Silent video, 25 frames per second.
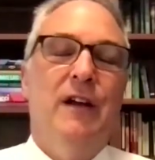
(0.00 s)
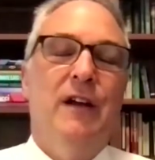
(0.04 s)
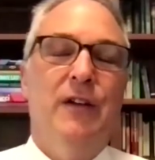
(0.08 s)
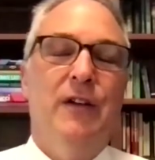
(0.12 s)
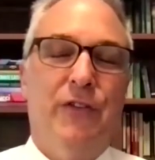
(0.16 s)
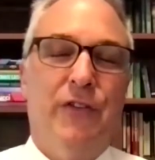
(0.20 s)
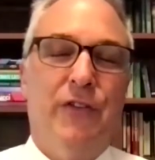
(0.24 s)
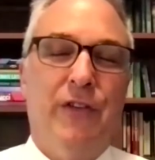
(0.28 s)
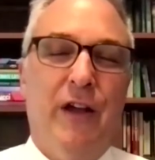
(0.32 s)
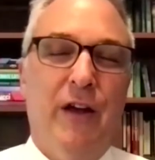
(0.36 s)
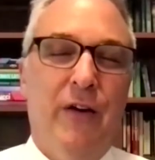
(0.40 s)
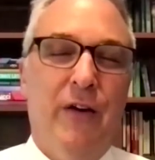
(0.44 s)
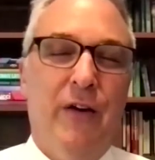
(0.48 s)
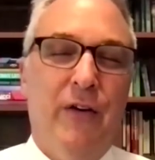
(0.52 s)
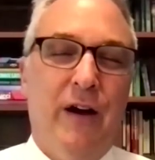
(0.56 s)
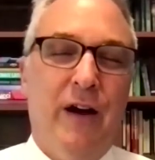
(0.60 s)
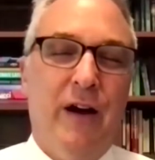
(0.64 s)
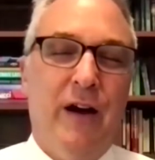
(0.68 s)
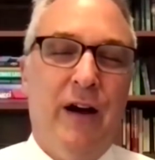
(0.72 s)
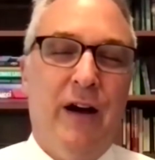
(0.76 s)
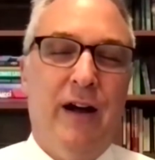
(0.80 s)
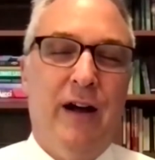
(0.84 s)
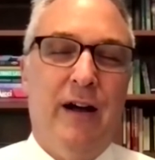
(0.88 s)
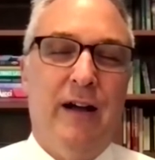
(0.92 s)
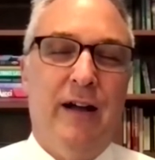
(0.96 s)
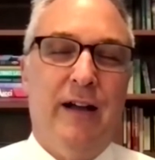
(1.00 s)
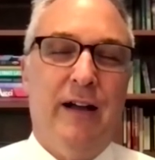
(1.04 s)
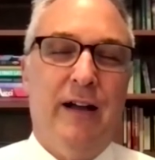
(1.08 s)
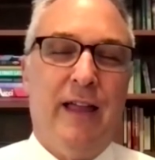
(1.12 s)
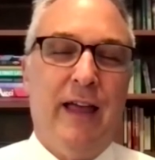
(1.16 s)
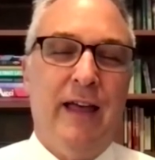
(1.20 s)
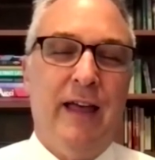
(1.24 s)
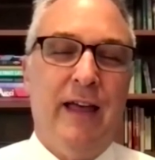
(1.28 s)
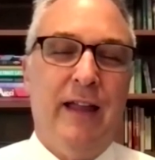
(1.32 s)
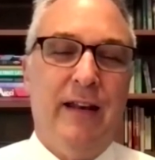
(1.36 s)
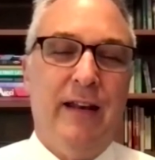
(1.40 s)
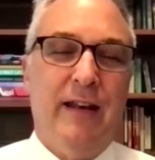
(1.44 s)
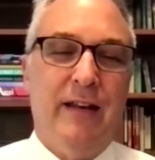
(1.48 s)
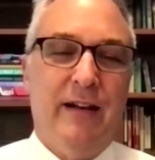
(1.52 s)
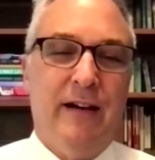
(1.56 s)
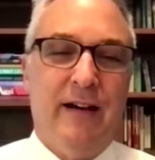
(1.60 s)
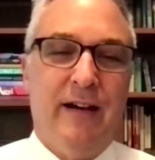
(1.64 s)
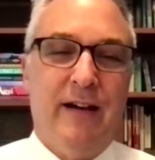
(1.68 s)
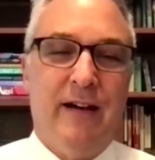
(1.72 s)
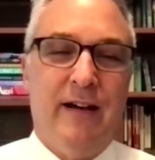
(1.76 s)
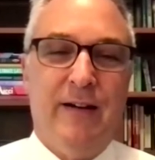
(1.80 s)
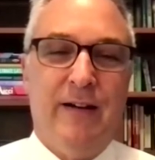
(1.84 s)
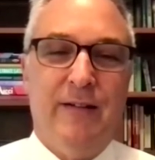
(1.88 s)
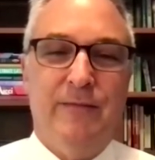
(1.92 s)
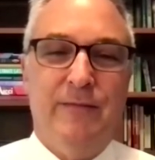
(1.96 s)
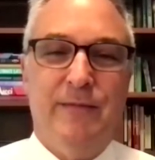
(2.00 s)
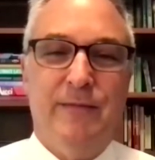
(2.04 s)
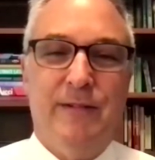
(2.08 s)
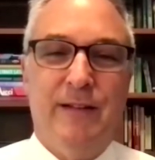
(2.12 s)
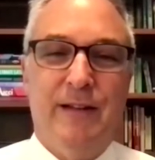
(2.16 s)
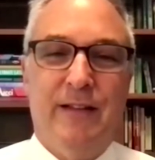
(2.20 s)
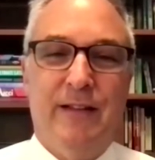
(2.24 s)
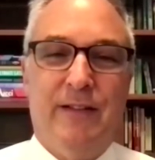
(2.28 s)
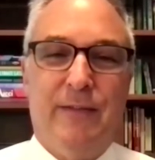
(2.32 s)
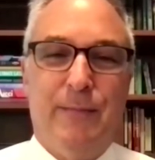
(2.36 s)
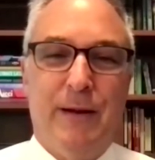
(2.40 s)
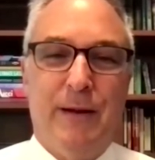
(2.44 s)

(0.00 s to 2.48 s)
So again, it's